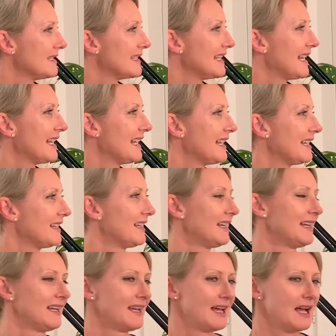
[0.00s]
there.
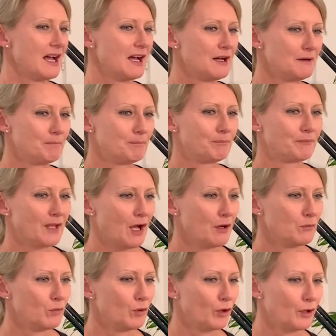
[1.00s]

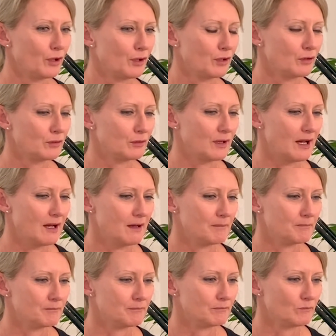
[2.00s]
I work
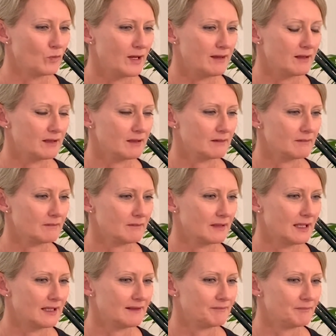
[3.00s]
with
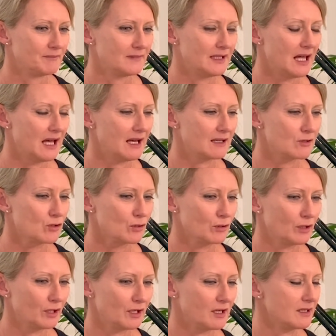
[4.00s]
a large
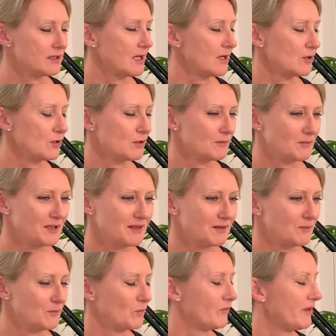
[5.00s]
organisation with
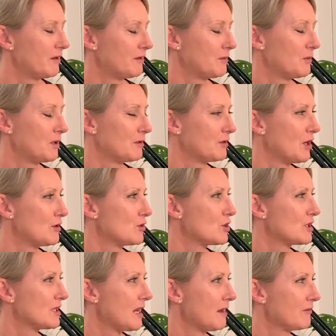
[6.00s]
a very well-known
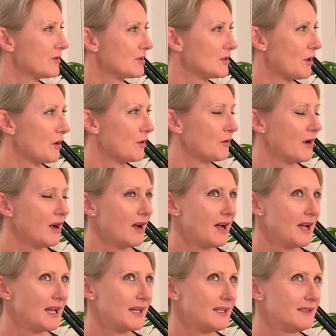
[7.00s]
chef, so
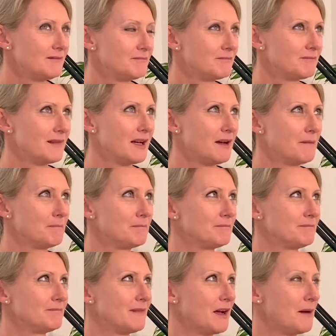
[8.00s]

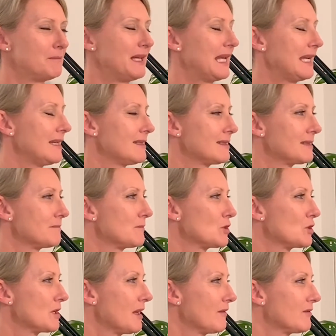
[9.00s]
I'm getting some
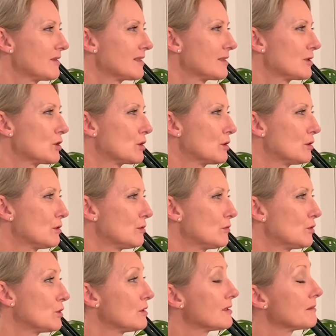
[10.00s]
chefs to
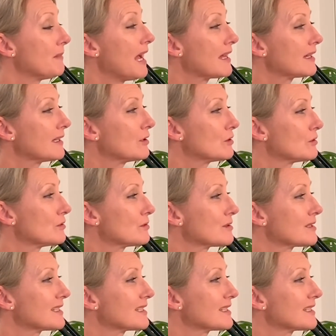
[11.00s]
do some articles